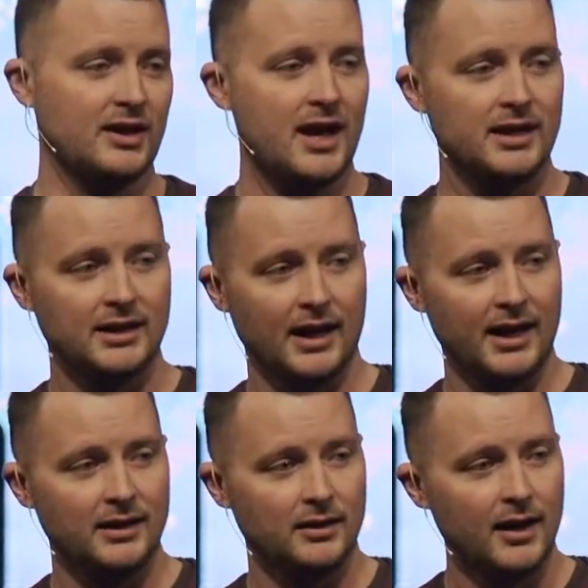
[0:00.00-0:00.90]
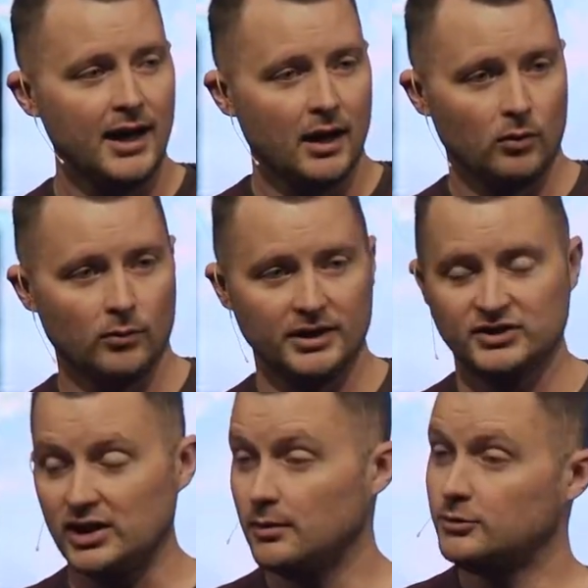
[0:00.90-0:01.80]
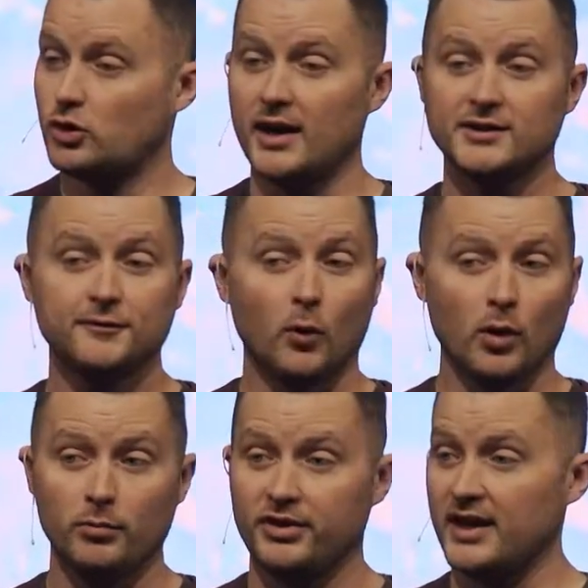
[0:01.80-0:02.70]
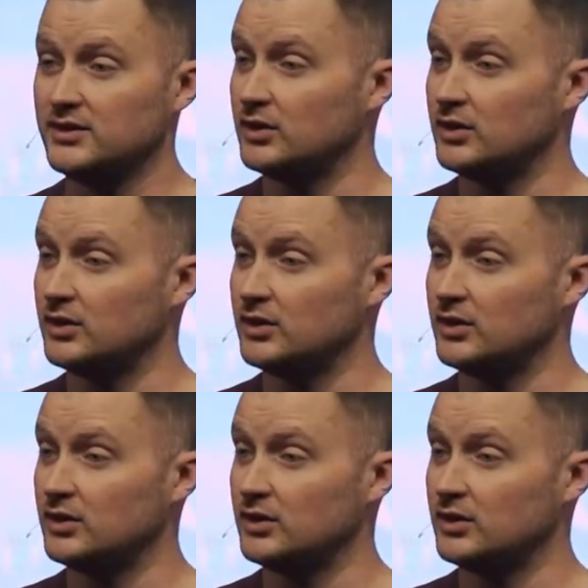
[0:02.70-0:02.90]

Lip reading: And we want to see Him transform things.